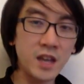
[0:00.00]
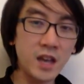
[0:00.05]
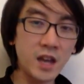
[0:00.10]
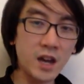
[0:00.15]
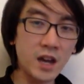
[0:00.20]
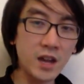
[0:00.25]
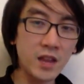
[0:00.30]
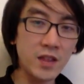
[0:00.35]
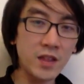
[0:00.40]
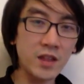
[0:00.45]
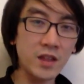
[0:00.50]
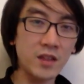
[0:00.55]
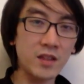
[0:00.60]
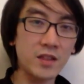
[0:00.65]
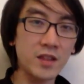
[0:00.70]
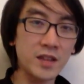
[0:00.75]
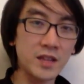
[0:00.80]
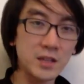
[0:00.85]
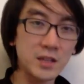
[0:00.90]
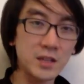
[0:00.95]
Yeah, I think
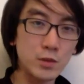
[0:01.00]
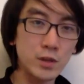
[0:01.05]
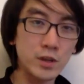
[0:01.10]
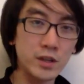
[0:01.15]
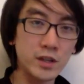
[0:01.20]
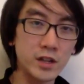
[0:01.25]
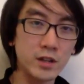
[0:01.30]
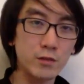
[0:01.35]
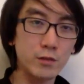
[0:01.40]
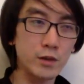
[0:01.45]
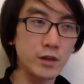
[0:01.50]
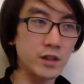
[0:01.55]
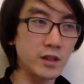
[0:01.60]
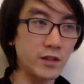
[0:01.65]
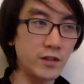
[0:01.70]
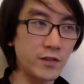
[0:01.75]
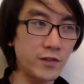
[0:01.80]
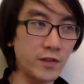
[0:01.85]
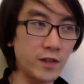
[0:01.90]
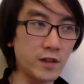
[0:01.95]
that's where it could
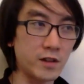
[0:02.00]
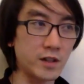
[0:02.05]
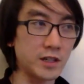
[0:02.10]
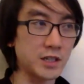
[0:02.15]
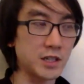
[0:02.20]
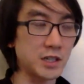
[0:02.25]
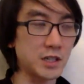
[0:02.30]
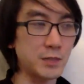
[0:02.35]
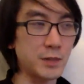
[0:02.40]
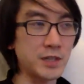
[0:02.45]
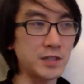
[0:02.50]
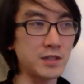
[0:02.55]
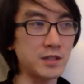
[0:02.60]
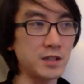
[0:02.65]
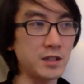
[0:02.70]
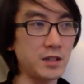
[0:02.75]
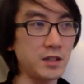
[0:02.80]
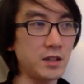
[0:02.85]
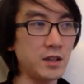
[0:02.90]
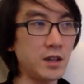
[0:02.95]
really flourish,
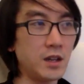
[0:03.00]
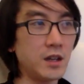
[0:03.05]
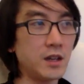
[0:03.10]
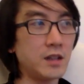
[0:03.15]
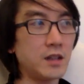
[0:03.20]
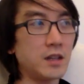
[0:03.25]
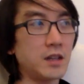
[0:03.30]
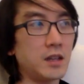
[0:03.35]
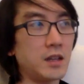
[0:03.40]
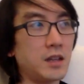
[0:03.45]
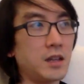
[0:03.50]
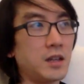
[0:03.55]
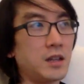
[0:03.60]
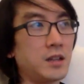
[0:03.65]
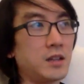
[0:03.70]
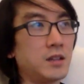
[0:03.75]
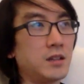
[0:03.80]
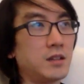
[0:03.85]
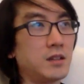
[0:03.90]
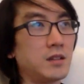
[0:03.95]
especially
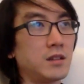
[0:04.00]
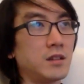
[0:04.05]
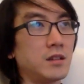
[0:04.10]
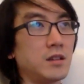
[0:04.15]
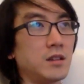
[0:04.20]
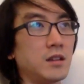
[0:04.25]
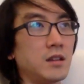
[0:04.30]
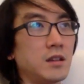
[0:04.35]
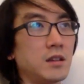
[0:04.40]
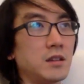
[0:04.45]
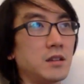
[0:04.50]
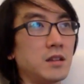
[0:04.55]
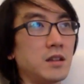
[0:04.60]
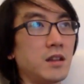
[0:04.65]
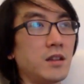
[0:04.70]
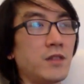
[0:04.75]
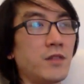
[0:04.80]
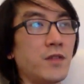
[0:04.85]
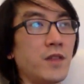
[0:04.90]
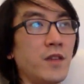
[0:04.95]
in
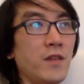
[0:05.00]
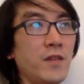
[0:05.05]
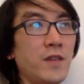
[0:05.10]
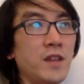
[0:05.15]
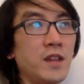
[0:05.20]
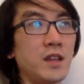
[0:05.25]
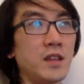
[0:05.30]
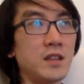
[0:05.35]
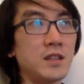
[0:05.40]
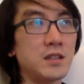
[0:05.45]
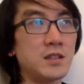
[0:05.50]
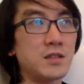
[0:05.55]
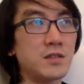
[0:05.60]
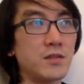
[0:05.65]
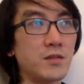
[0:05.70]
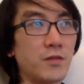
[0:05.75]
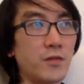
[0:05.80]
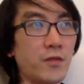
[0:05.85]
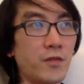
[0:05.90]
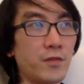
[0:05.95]
if it is
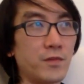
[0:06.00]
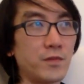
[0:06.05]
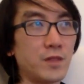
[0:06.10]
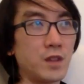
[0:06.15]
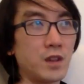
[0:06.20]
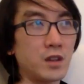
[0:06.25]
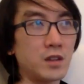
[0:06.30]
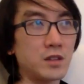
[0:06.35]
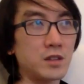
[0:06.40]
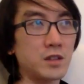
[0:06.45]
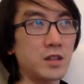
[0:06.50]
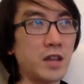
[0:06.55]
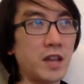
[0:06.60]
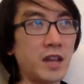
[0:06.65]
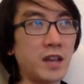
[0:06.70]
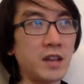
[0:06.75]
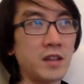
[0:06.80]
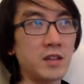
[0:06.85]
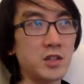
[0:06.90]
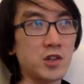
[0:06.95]
not
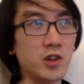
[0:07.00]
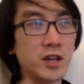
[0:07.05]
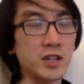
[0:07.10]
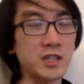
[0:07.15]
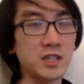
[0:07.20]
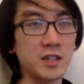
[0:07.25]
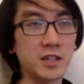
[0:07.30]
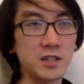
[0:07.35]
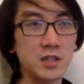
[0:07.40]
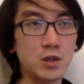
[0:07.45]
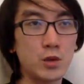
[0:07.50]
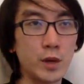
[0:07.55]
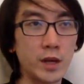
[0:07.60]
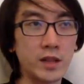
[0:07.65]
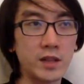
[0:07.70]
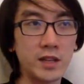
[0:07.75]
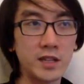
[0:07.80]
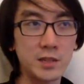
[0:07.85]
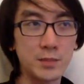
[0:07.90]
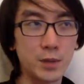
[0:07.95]
gaining the traction as
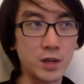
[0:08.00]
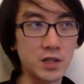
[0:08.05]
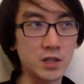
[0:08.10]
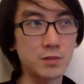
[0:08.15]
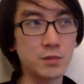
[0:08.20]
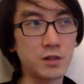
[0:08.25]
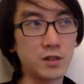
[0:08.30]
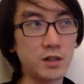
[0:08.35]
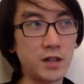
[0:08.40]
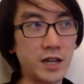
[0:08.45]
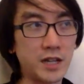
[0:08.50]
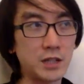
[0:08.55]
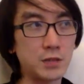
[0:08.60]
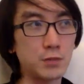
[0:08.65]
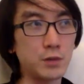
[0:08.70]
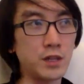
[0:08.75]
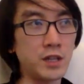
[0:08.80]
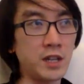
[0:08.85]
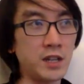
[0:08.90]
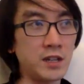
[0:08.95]
quickly as possible as
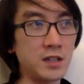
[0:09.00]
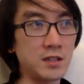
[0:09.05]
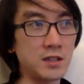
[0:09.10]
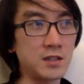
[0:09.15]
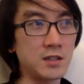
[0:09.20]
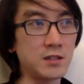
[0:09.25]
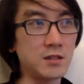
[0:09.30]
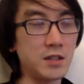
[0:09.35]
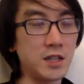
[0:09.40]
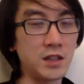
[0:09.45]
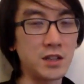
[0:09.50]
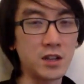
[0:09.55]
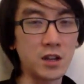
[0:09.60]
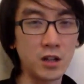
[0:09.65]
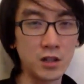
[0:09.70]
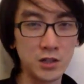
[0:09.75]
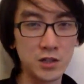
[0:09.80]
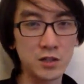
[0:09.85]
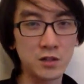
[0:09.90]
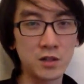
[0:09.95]
we need it to in the
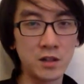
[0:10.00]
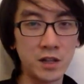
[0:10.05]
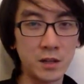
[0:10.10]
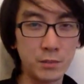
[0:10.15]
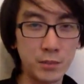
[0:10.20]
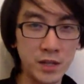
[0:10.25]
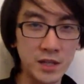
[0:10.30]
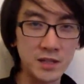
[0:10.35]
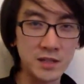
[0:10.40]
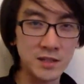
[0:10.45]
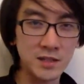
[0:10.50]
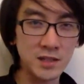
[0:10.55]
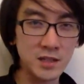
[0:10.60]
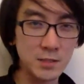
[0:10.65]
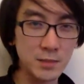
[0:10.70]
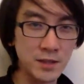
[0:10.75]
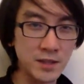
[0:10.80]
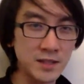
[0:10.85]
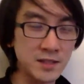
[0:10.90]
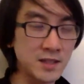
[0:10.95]
console and PC
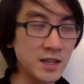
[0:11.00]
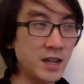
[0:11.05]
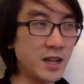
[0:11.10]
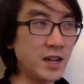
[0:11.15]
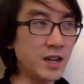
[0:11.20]
space,